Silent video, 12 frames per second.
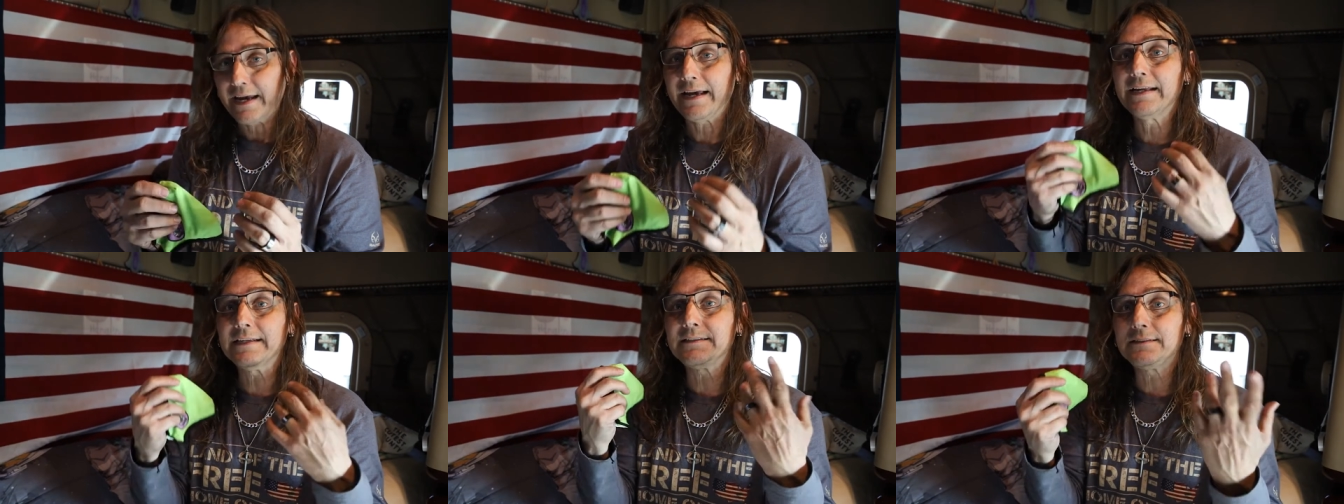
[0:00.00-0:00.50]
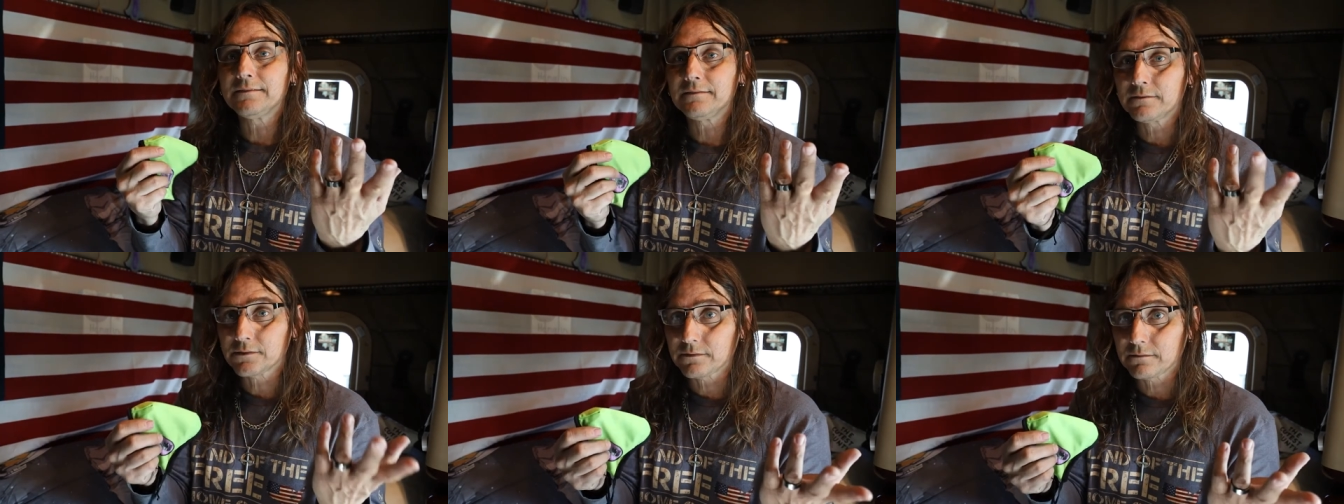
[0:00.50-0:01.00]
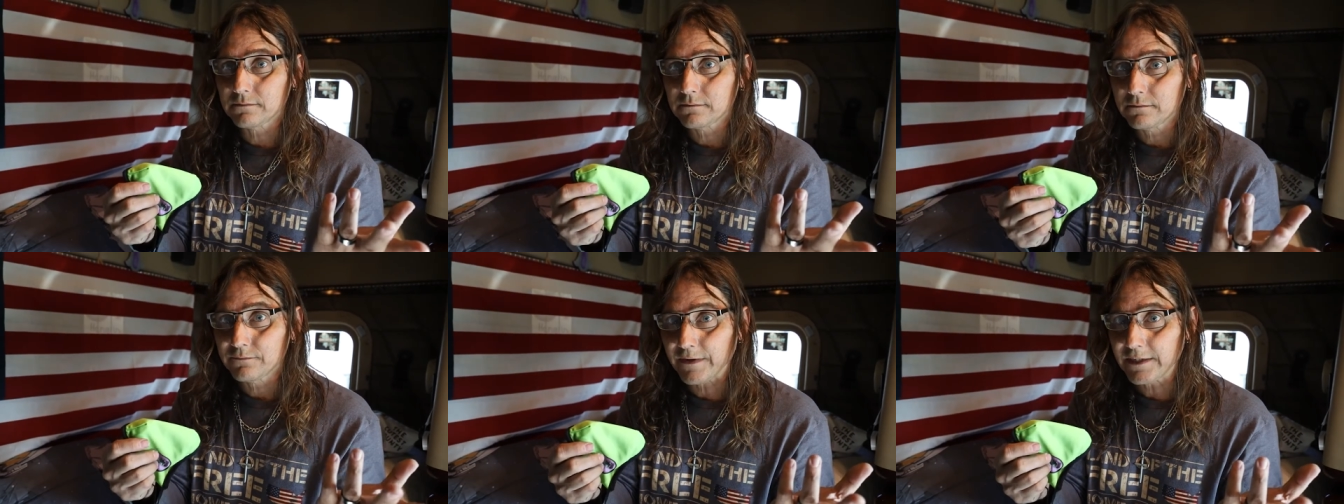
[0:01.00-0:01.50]
and
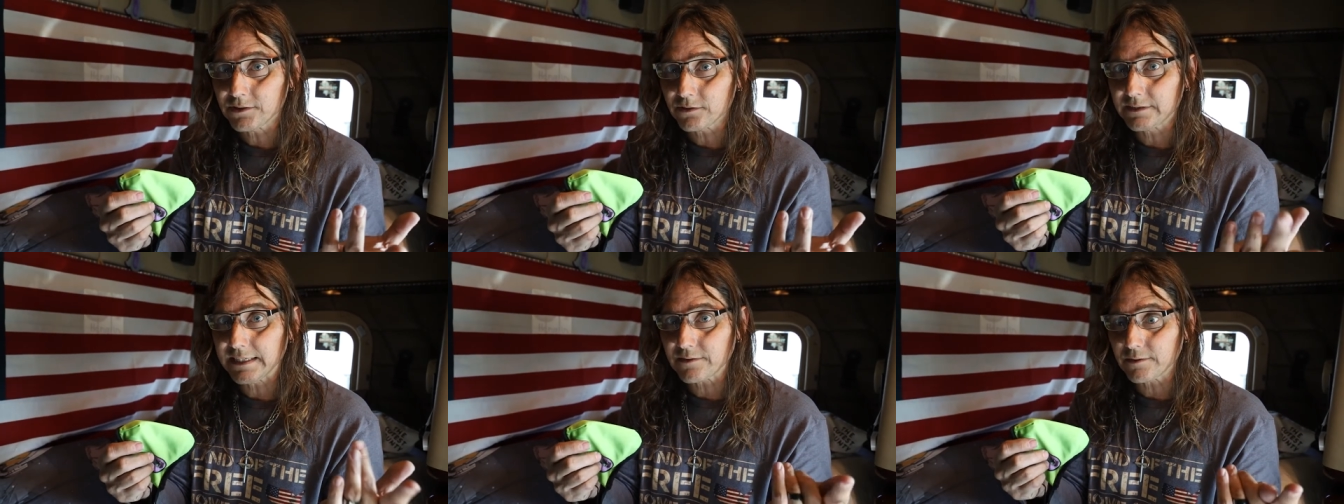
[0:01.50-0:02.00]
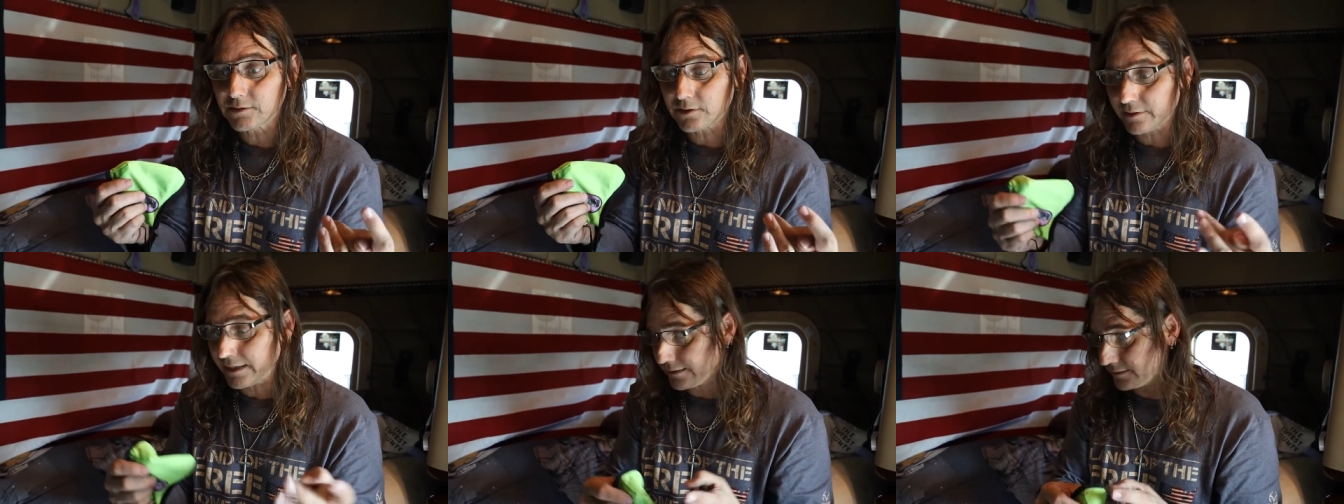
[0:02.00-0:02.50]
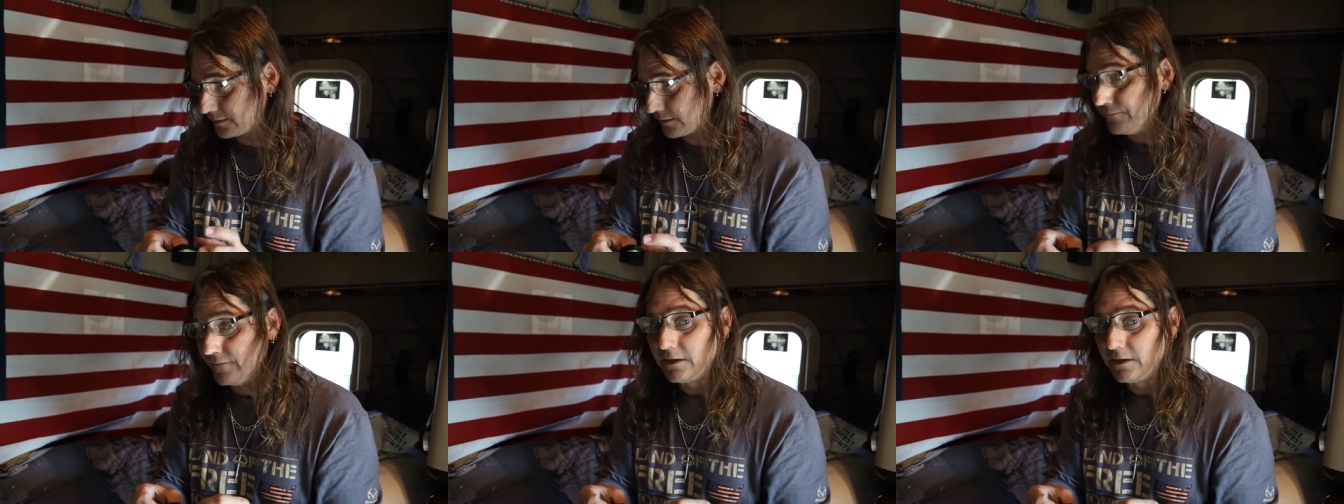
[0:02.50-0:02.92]
facial tics with Tourette's.